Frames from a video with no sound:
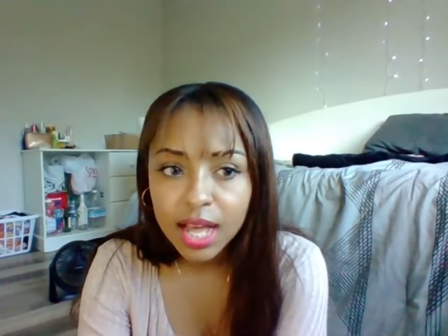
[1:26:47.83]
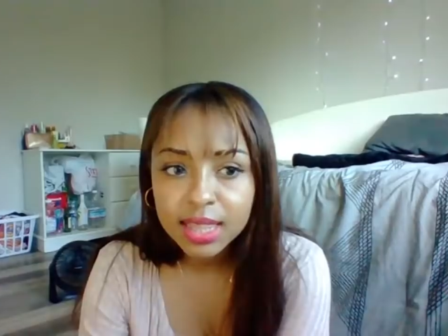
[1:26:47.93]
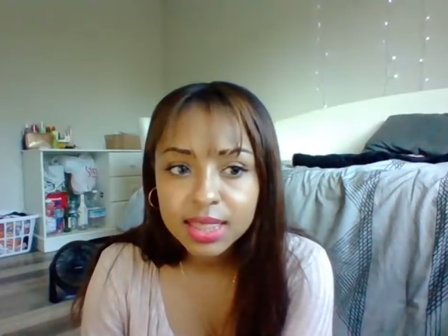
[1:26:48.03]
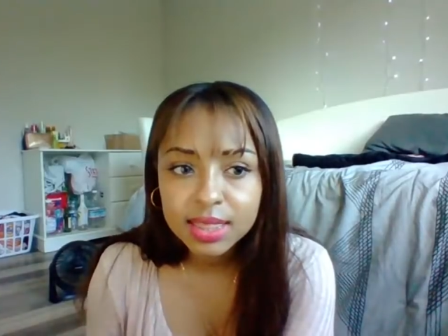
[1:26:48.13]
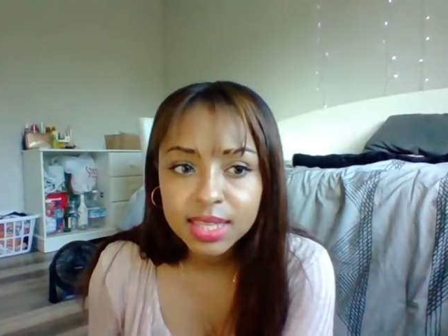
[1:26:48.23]

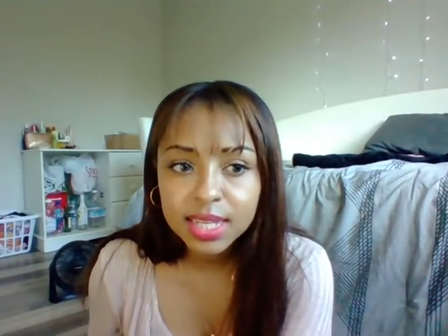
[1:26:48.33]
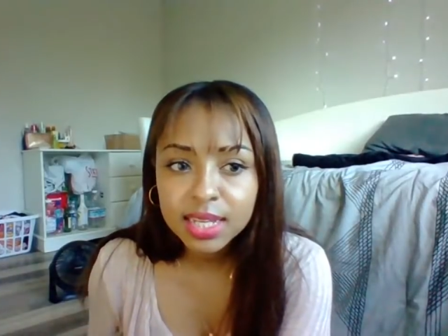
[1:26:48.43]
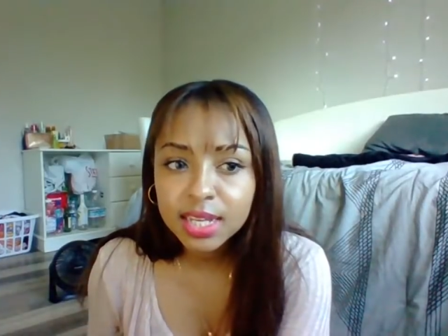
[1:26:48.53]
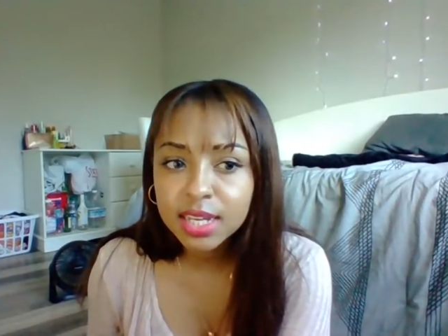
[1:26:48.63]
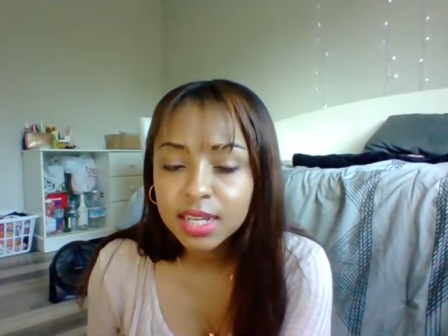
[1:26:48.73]
I
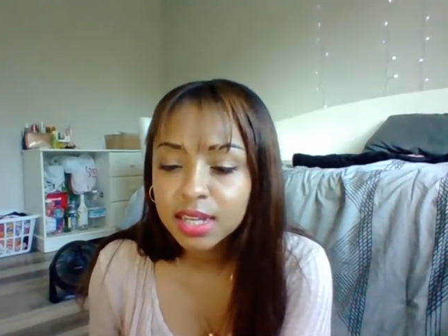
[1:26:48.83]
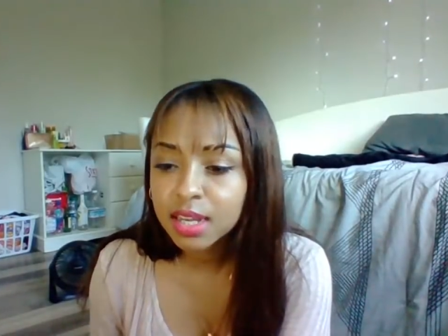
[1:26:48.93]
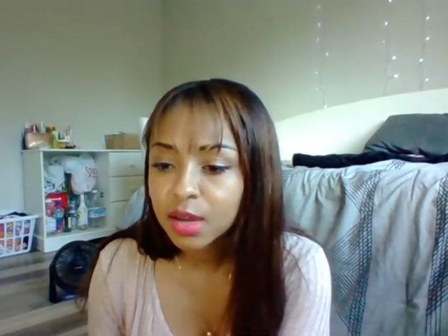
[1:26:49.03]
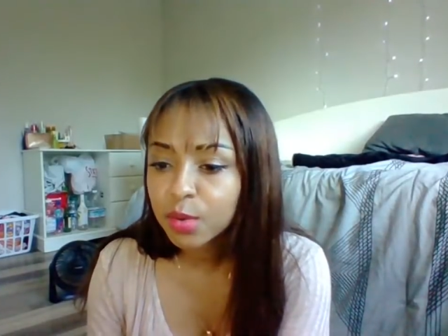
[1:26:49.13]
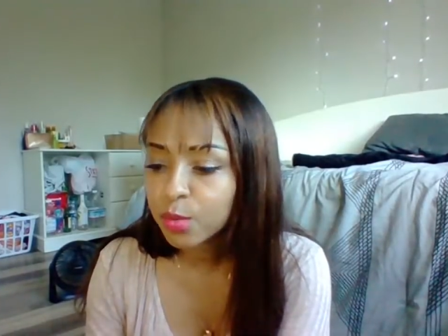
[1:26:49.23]
think
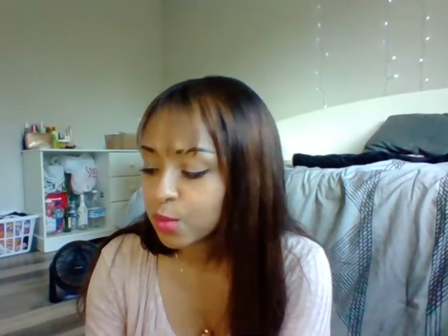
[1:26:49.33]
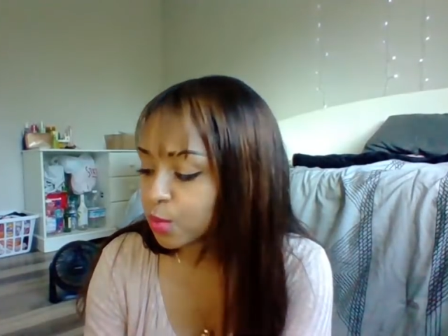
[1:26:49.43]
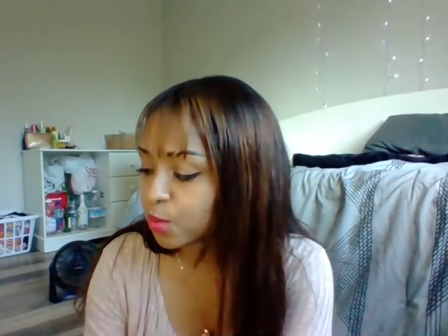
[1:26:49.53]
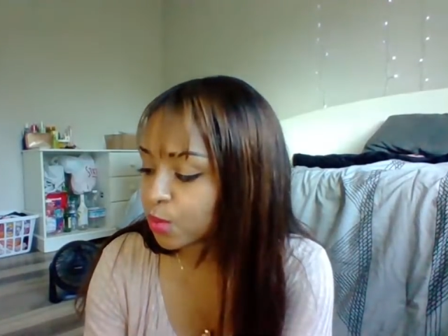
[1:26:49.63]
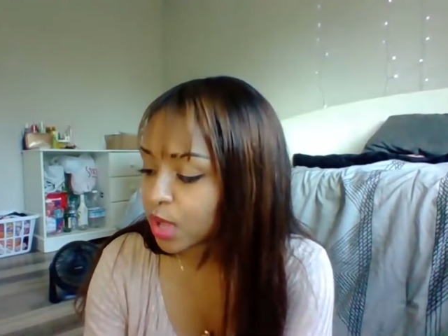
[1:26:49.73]

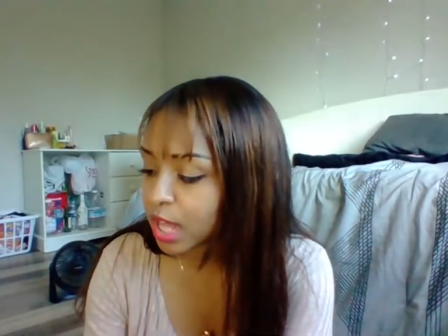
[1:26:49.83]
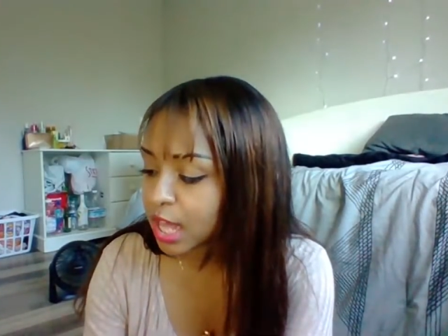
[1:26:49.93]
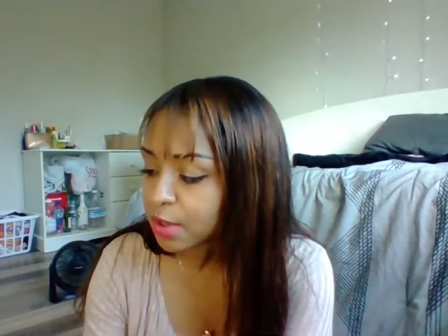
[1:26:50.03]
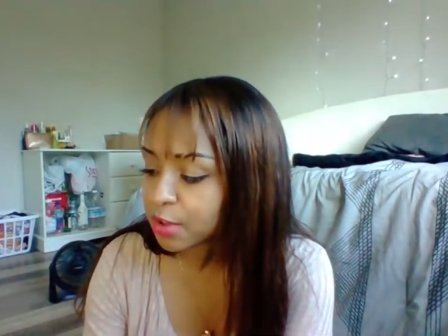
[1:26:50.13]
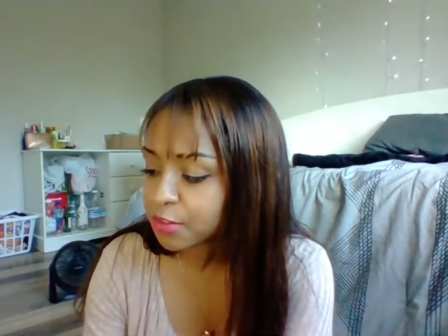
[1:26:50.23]

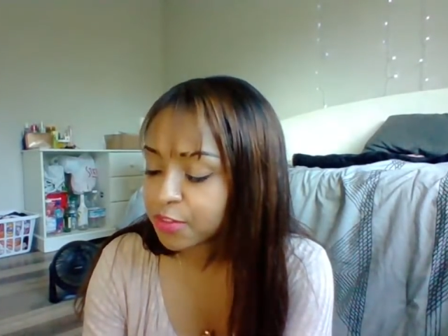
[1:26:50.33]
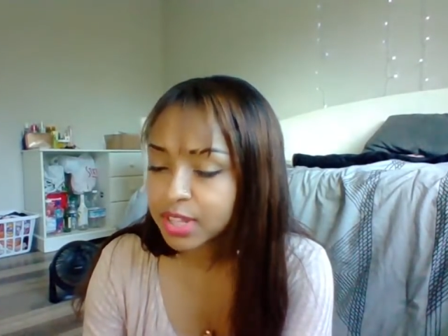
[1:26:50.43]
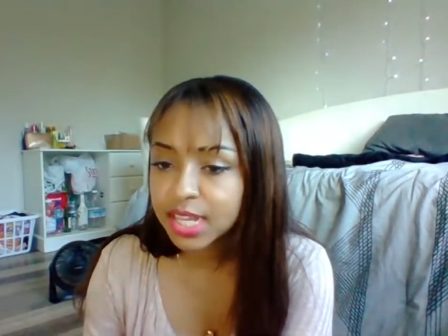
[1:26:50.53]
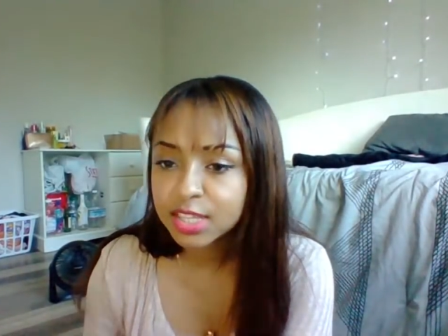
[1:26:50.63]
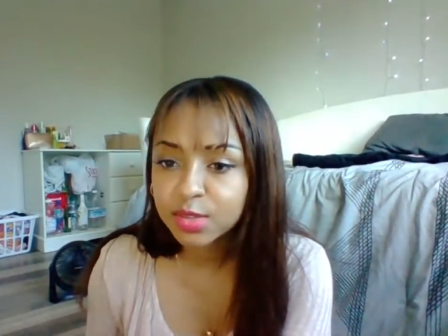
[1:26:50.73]
I'll go for
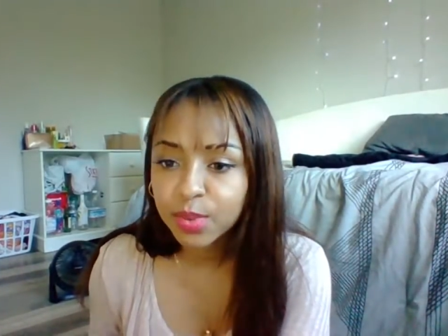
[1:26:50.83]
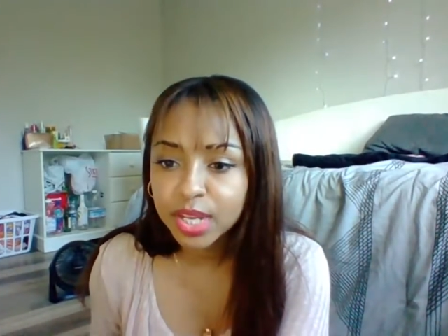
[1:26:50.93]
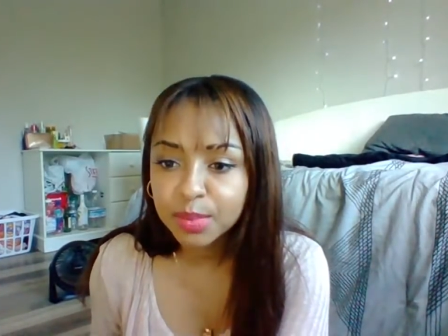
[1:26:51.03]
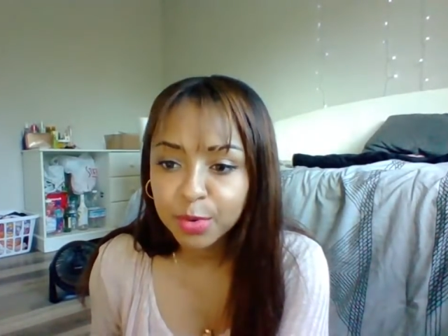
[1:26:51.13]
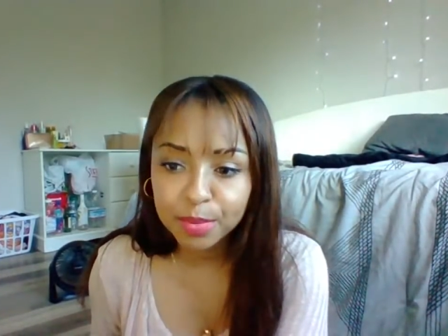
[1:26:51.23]
like
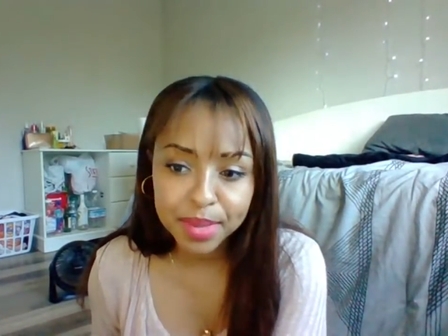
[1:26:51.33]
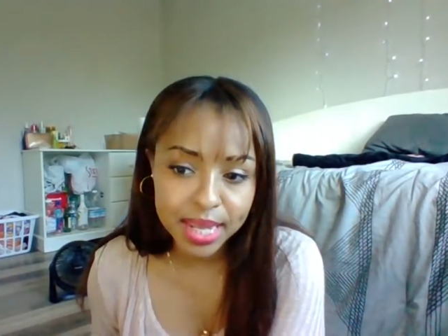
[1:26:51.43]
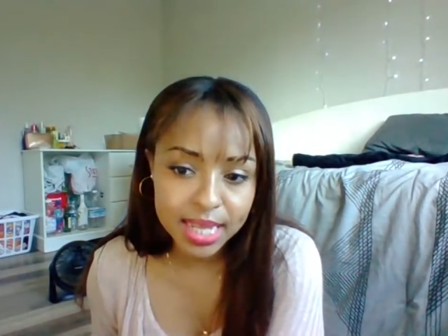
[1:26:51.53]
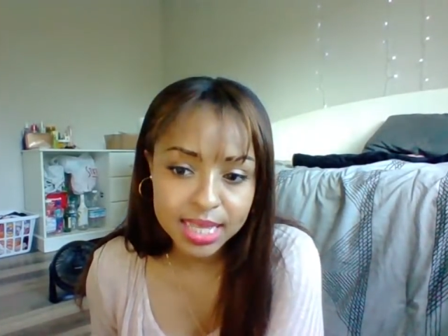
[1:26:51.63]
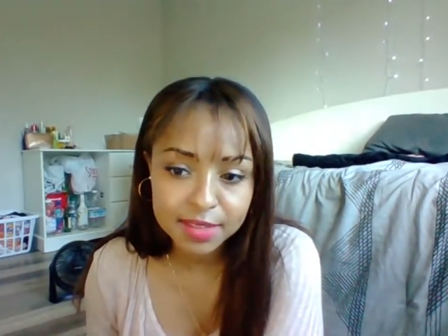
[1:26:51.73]
20 more
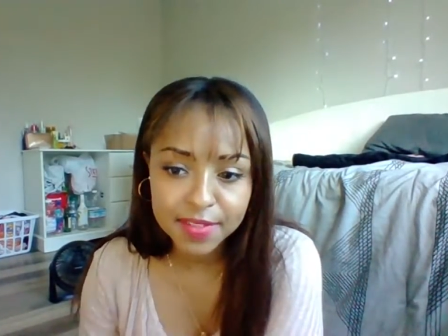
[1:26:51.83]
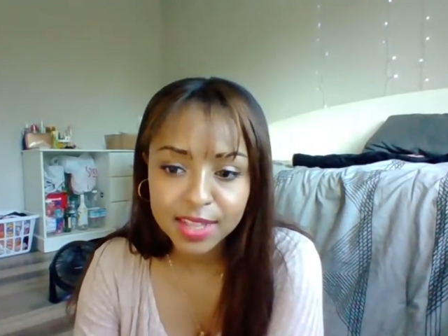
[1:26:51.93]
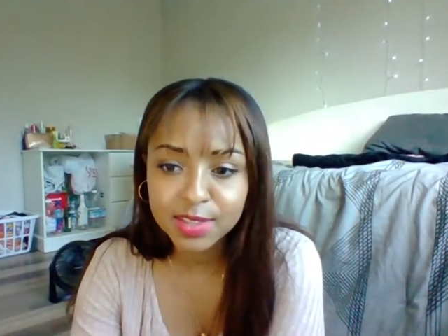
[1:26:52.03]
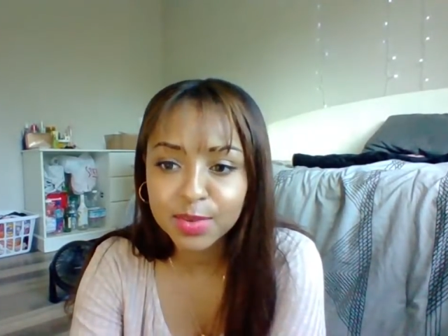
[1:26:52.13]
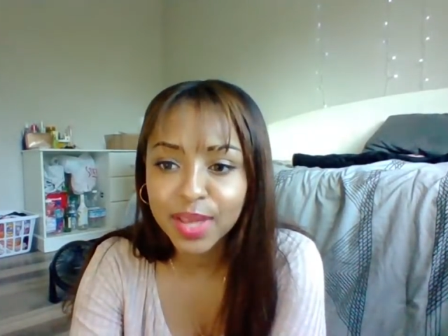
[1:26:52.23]
minutes if
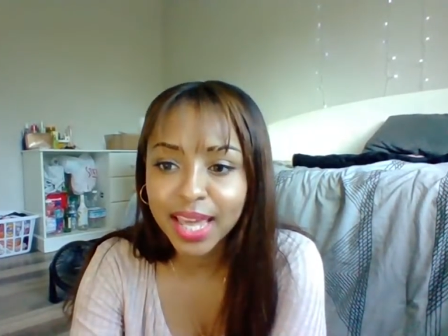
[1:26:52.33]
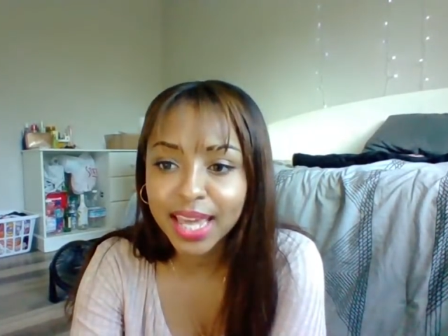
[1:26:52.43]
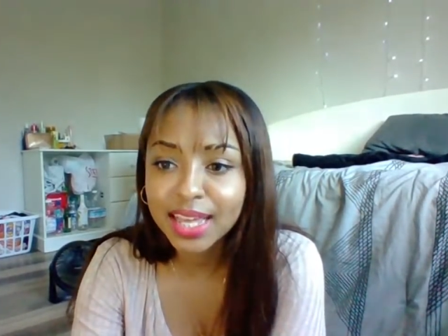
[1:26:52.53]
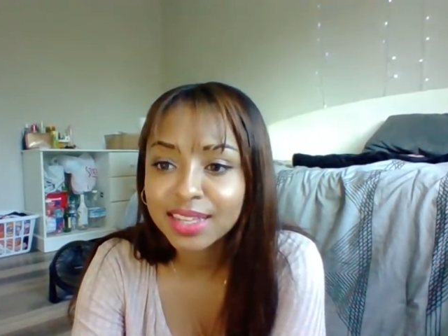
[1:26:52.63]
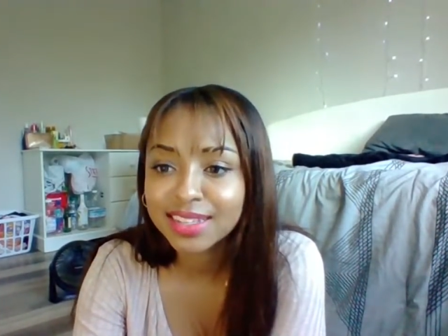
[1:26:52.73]
that's
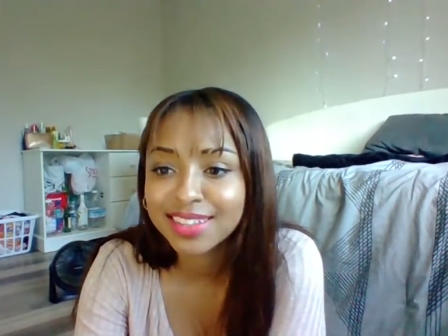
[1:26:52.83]
okay.